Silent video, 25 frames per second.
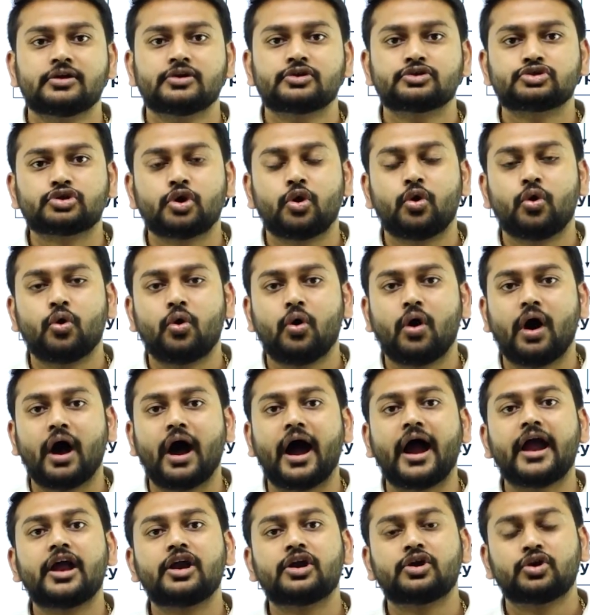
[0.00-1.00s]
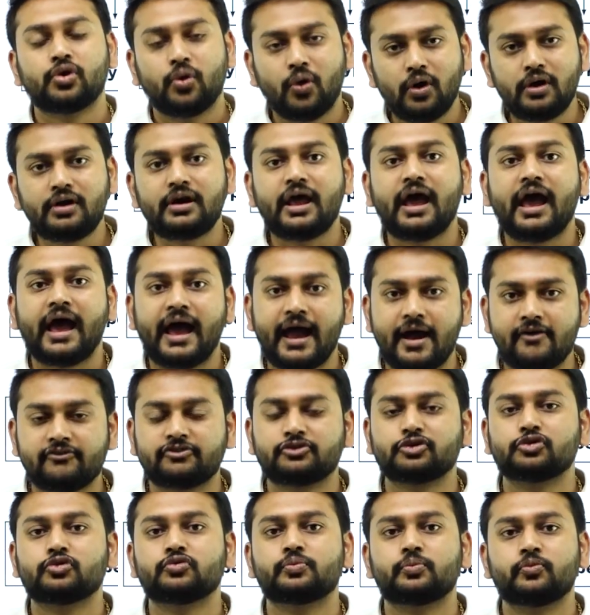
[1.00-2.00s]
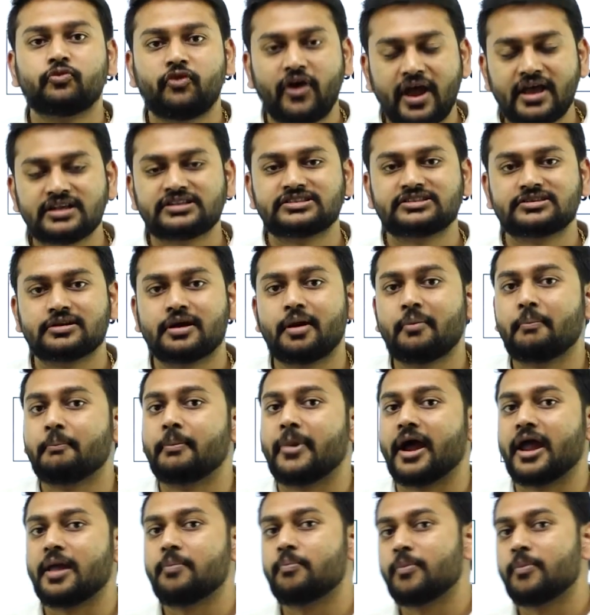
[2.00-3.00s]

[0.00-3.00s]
So I don't have to waste my